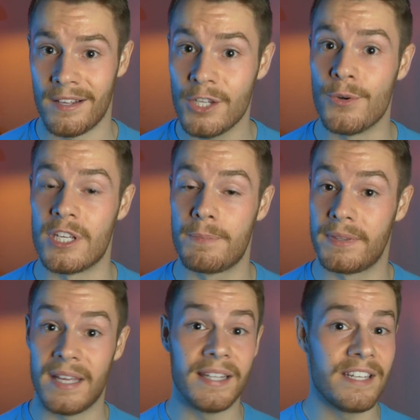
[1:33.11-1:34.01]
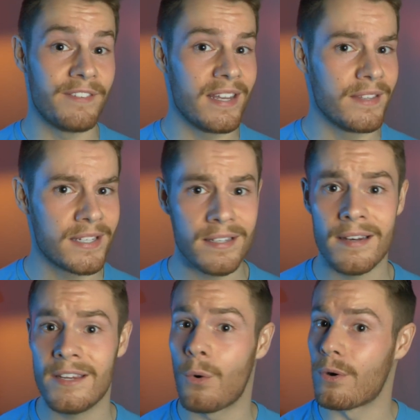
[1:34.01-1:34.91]
Louis, but they live in the
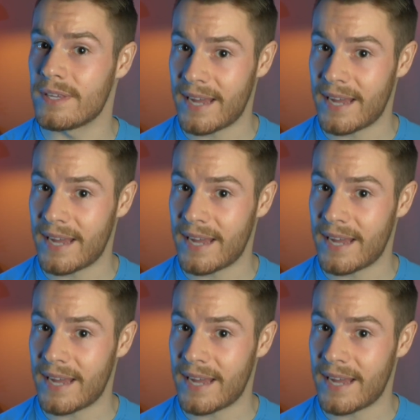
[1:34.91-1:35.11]
city or the